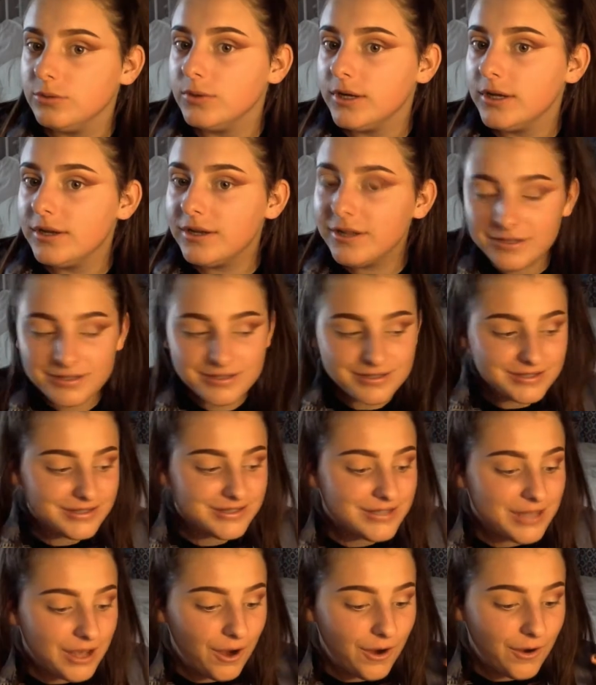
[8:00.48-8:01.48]
it.
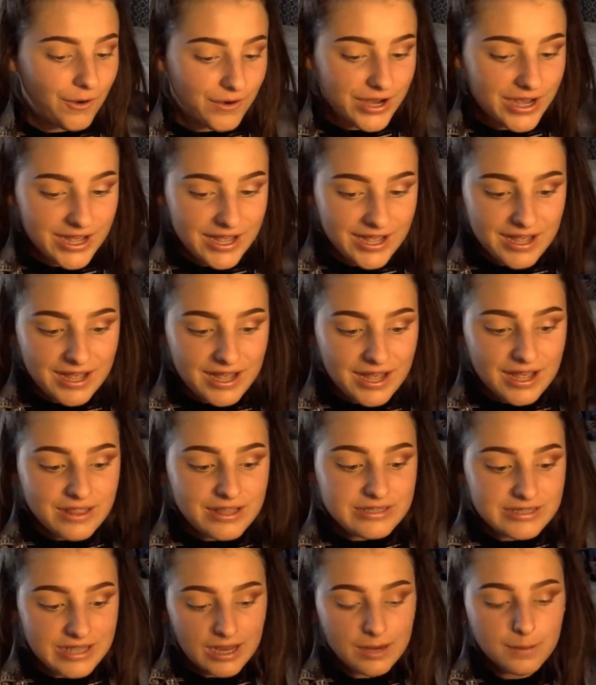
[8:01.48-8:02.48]
So
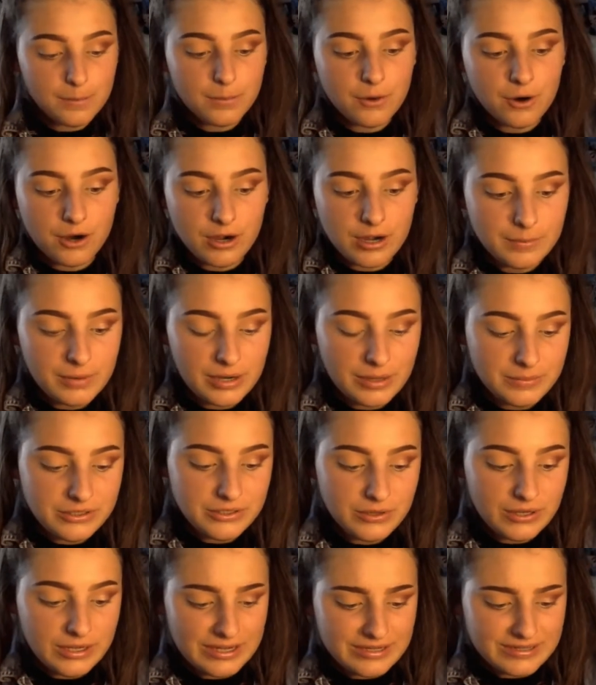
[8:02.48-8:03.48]
the second part I'm going to be
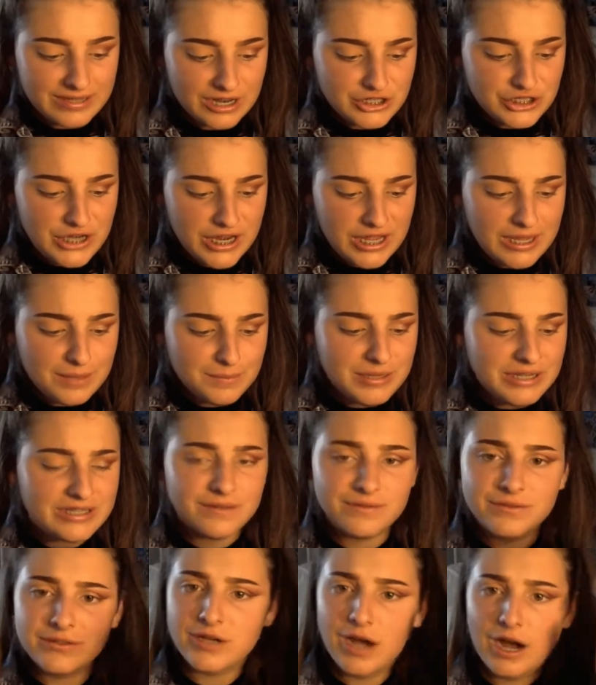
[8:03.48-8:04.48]
doing is actually taking a piece
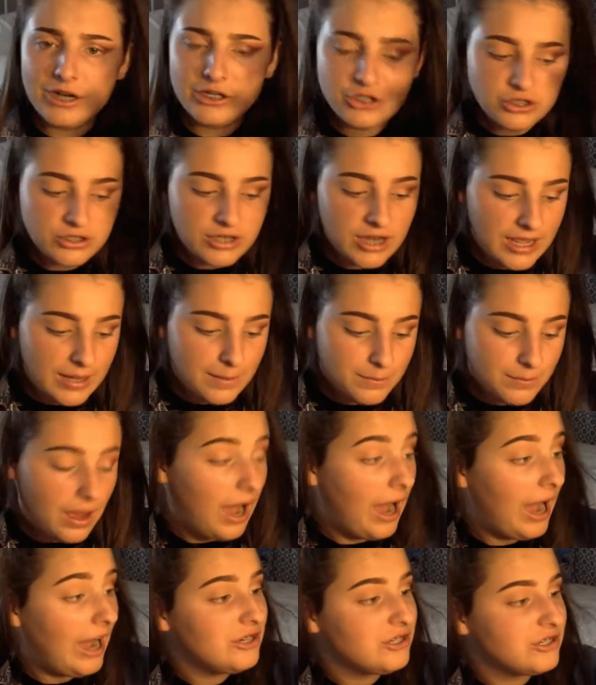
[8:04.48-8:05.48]
of Scotch tape.
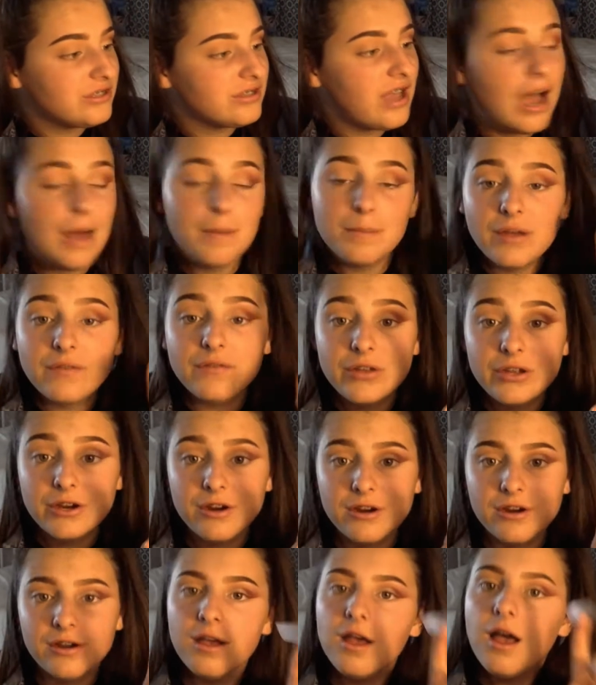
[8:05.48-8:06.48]
I just cut my
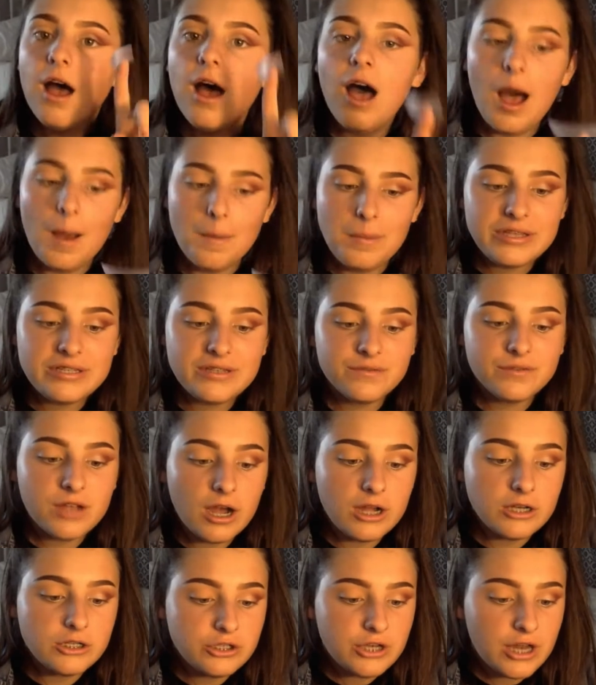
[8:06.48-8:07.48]
finger, a piece of
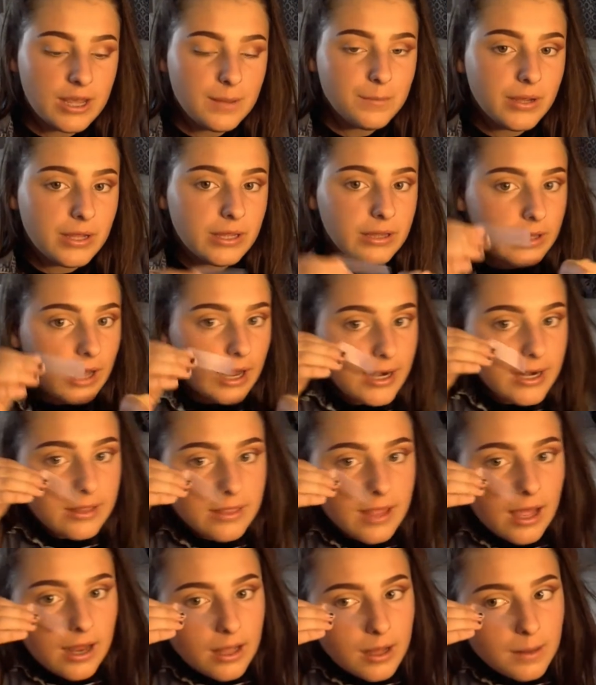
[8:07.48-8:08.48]
Scotch tape, and
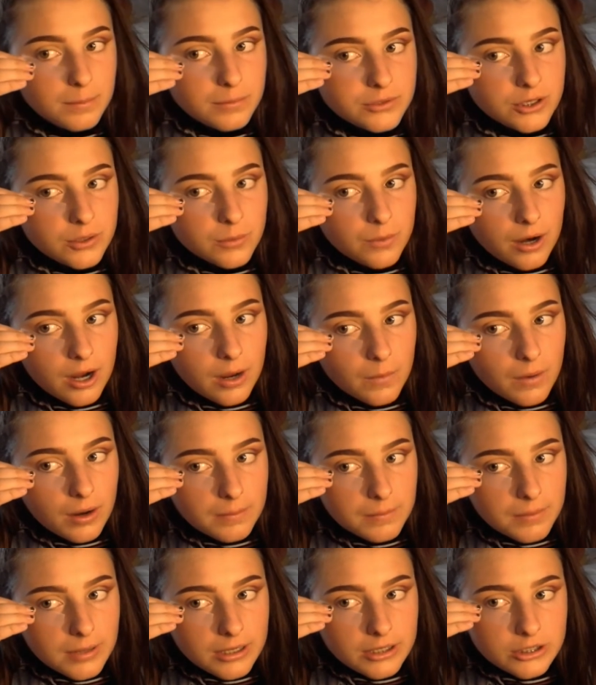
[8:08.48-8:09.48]
lining that up to where I
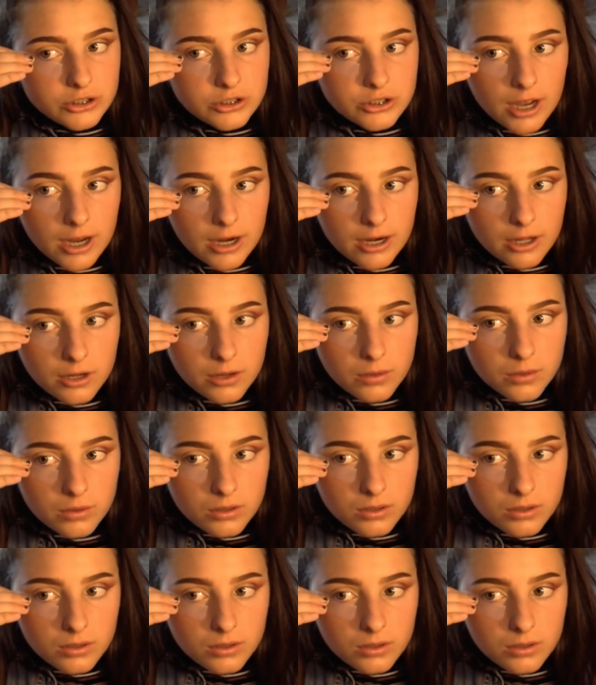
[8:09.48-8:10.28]
want my shadow